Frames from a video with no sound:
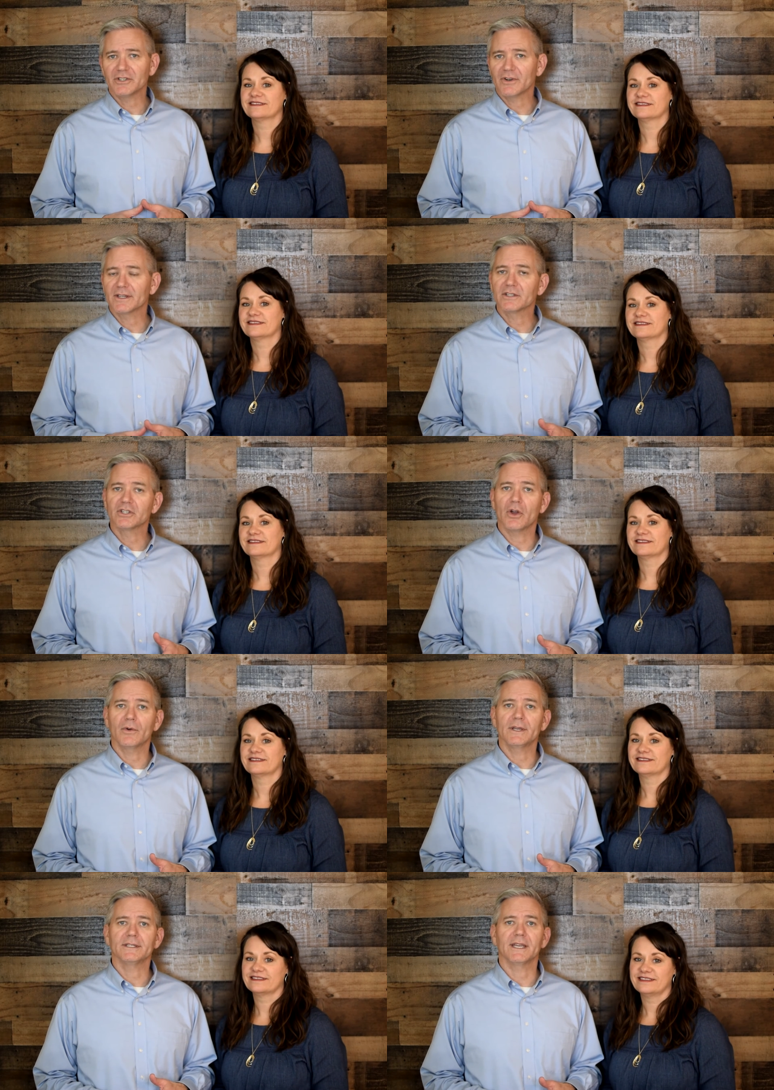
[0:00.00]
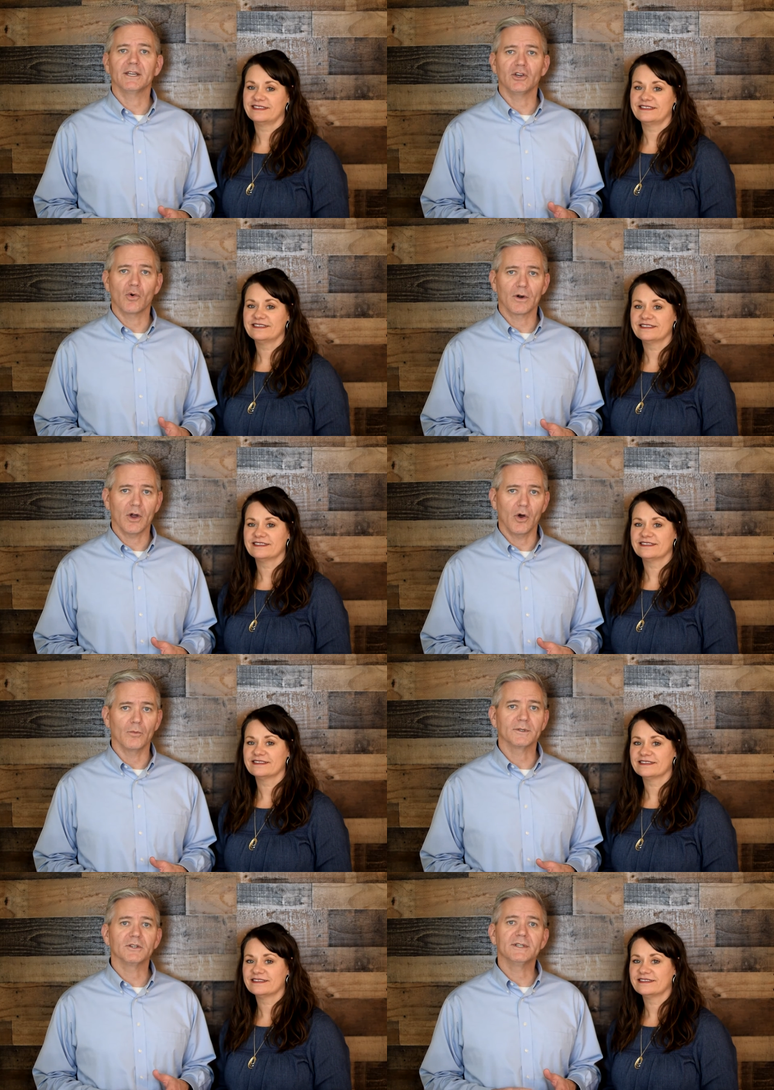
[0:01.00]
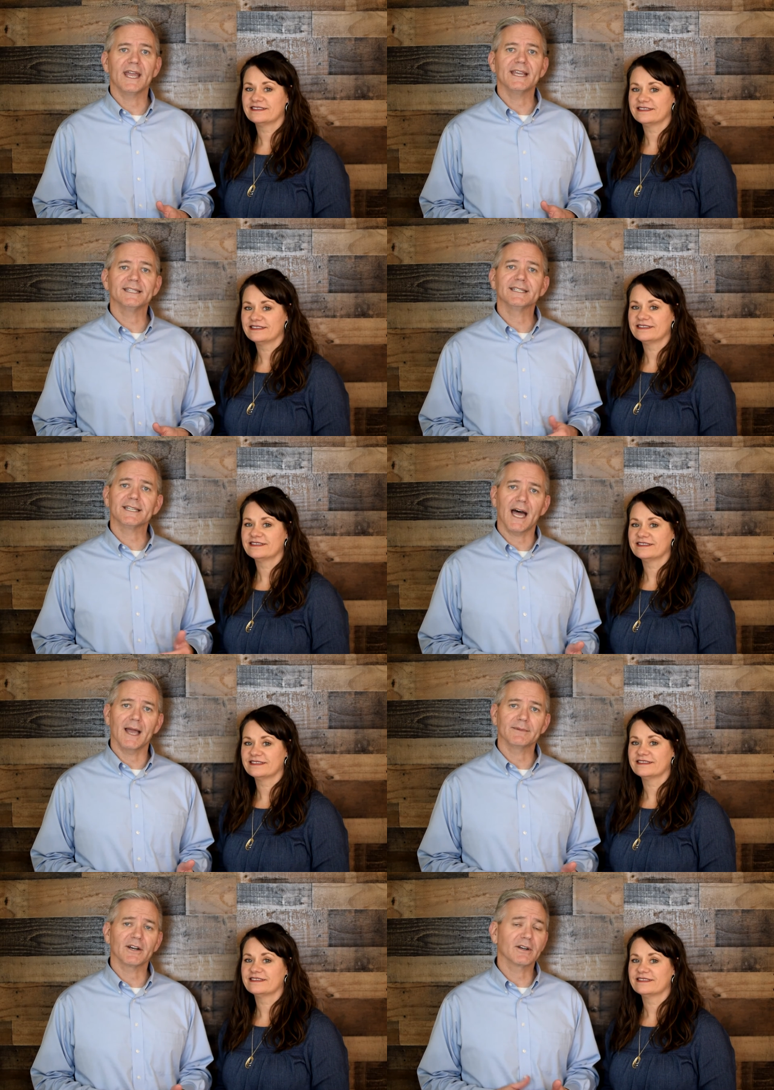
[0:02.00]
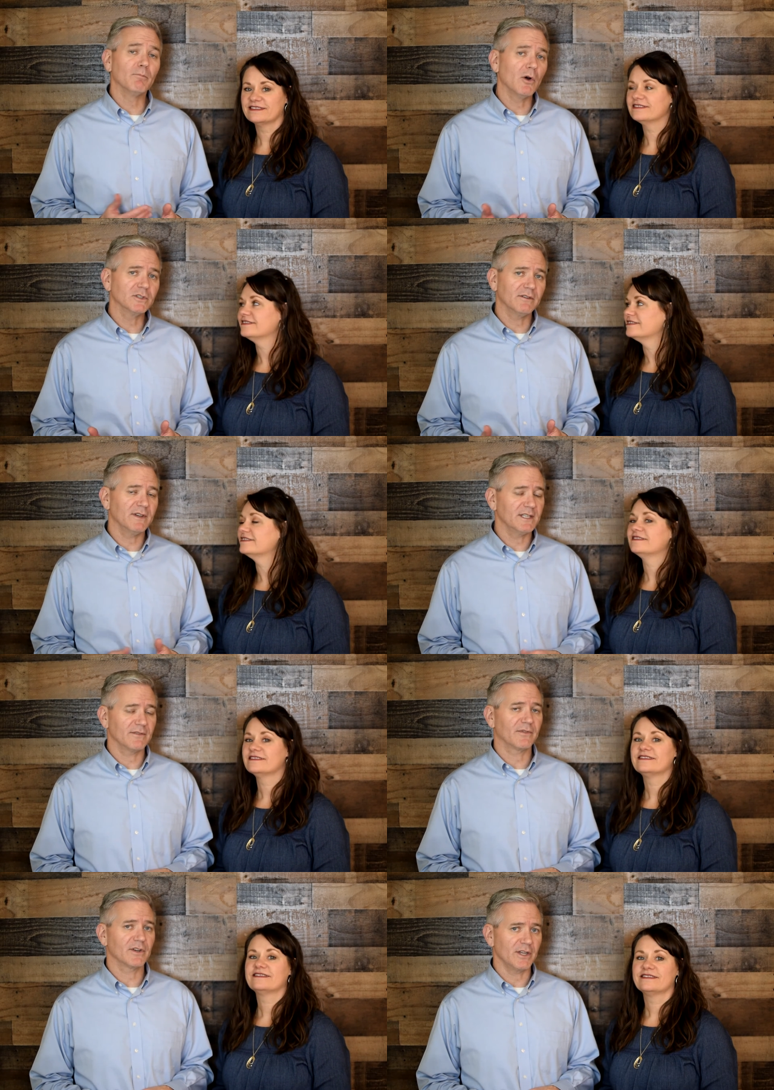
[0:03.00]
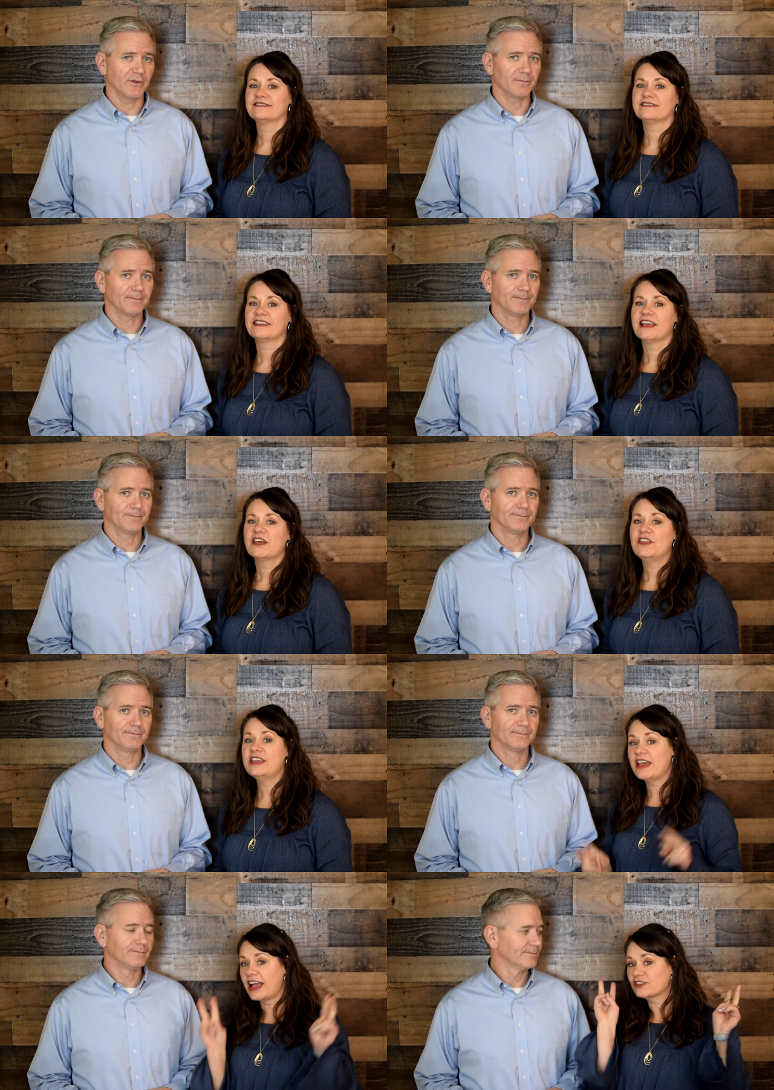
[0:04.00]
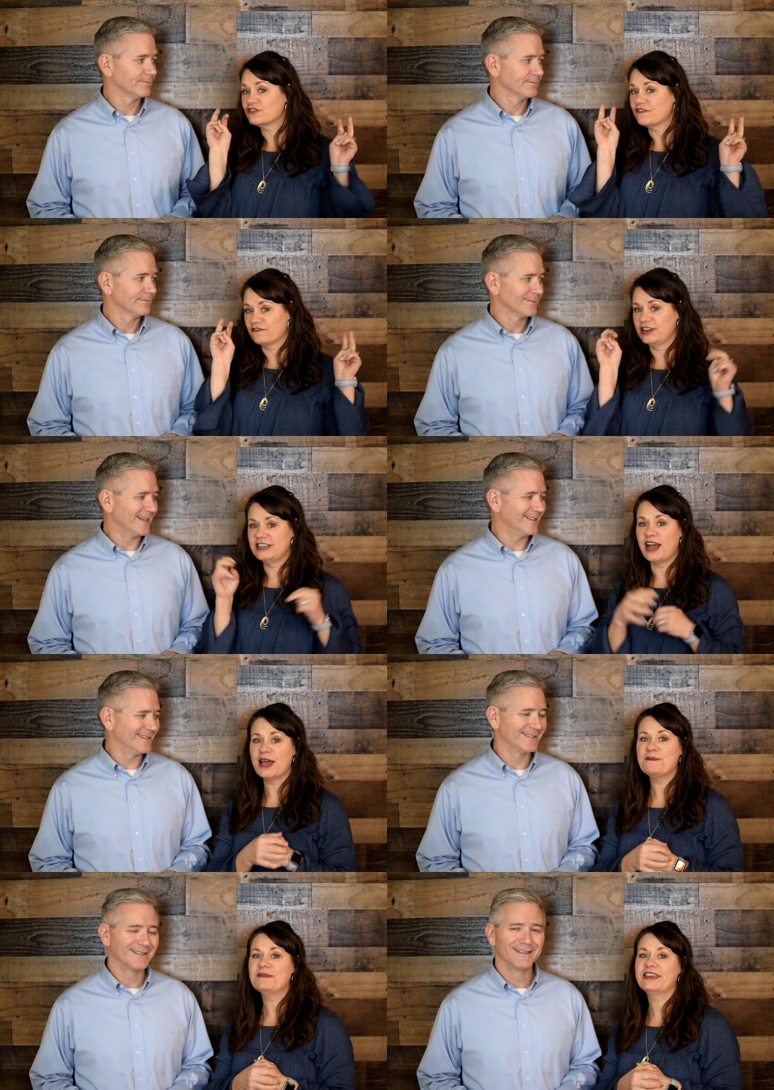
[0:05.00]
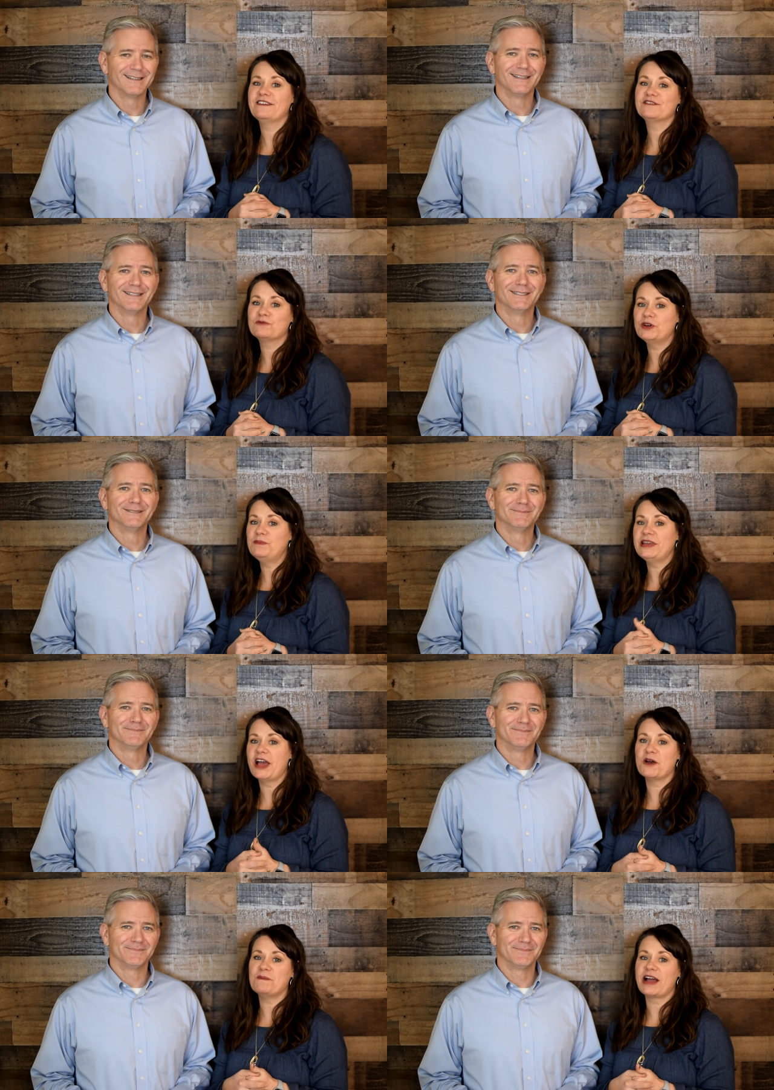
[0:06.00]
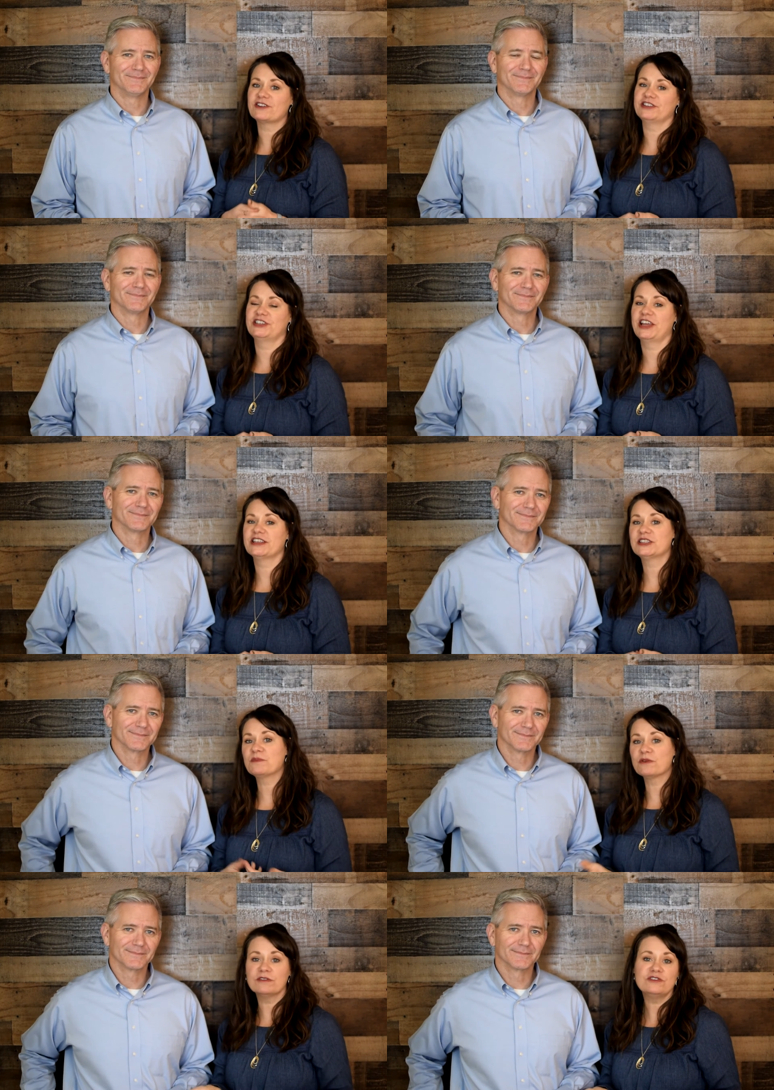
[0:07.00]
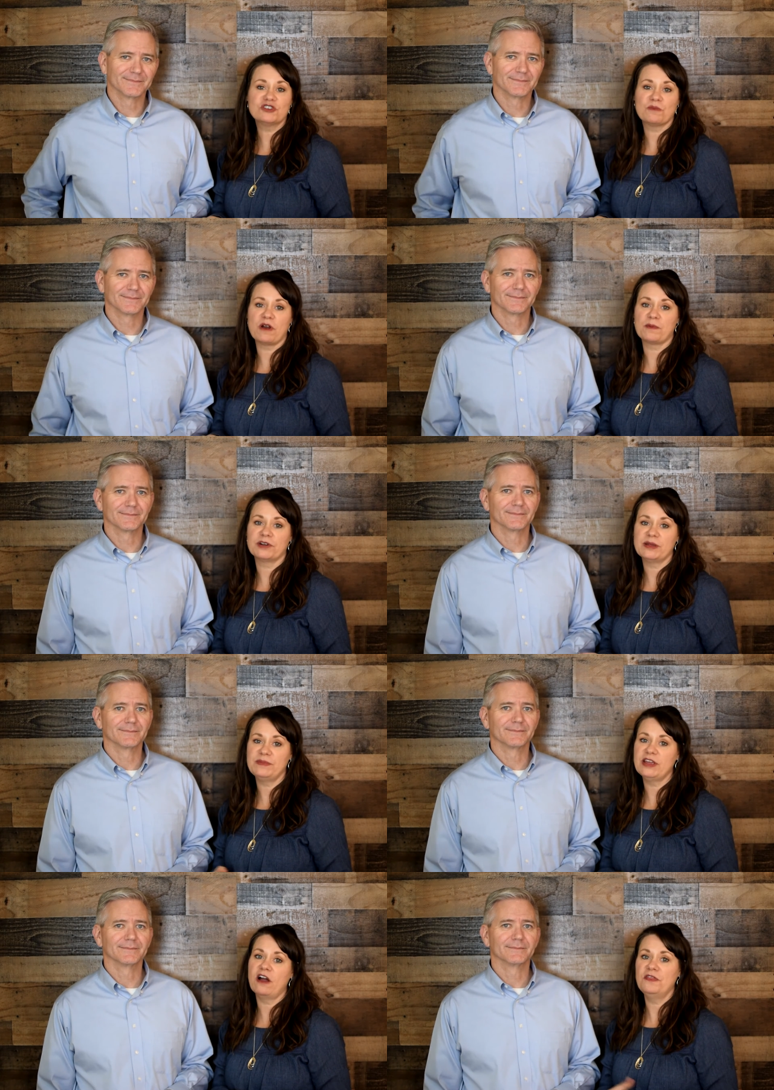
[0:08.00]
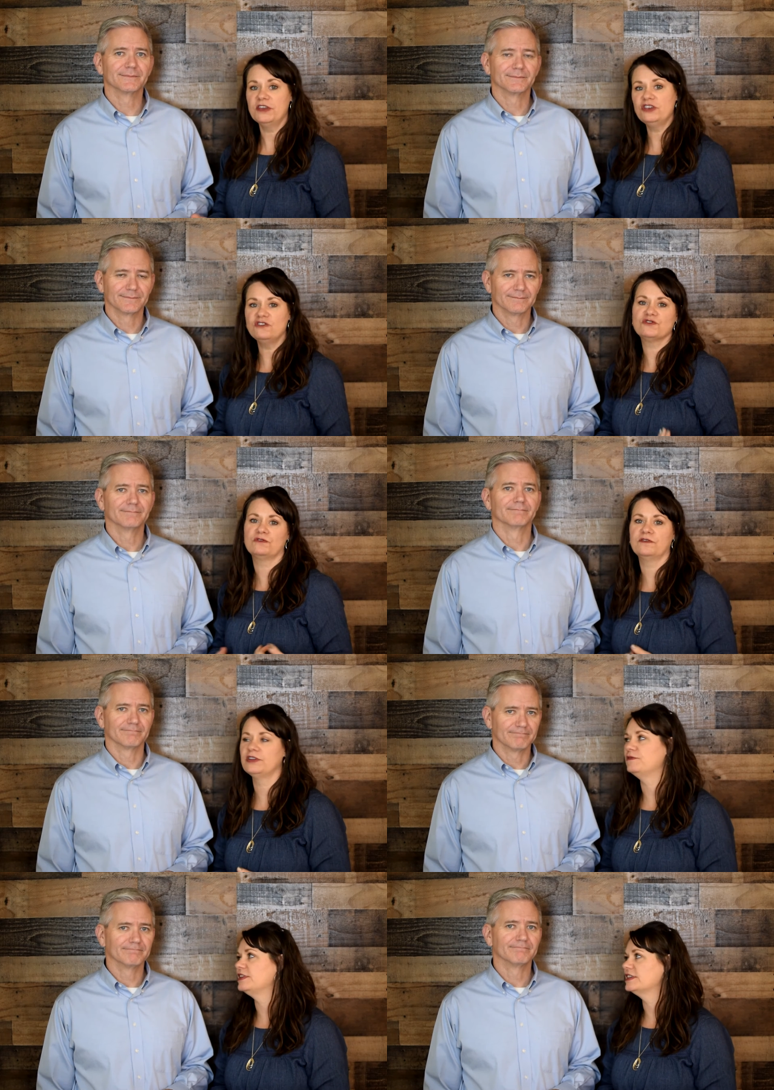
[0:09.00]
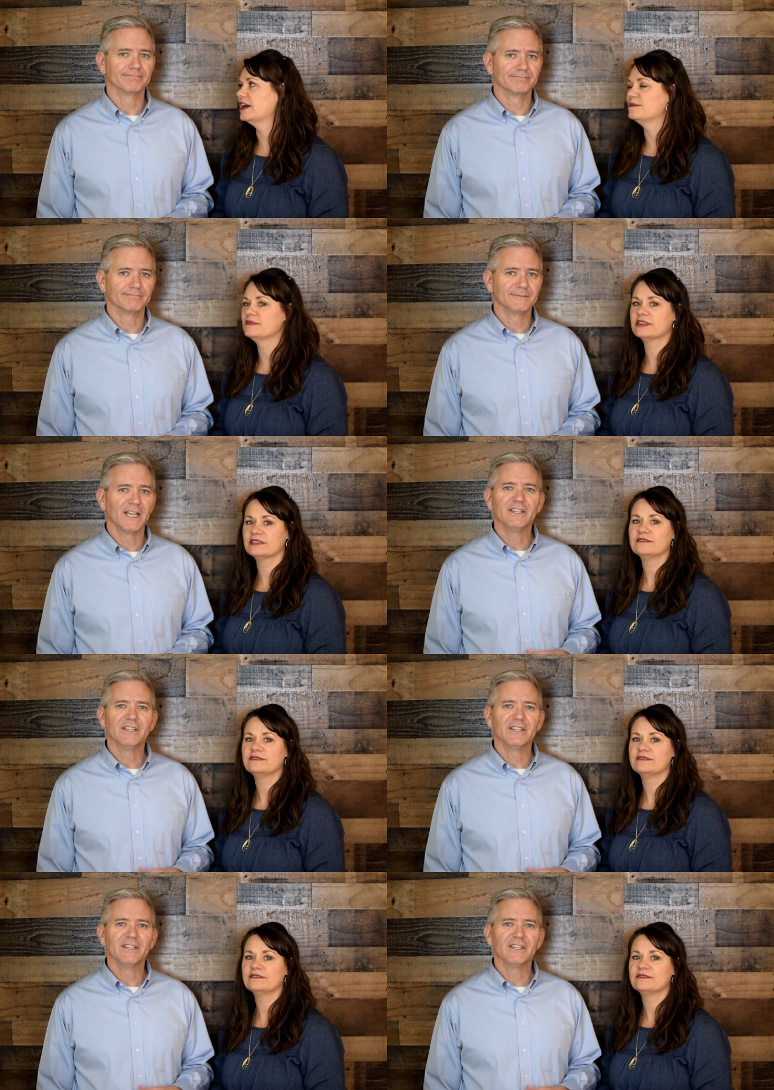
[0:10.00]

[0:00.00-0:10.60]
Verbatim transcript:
Speaker 1: restrict the showings in your home to days and times that are most convenient for you.
Speaker 2: The extra free time gives would-be home buyers the chance to peruse your property beyond the usual viewing times.